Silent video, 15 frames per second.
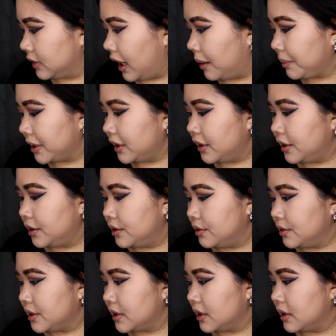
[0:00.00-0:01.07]
I'm gonna
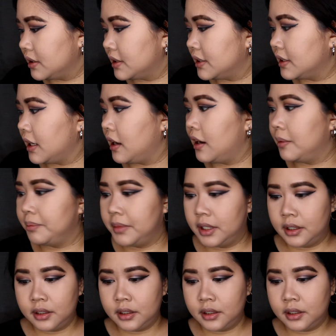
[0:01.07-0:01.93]
use some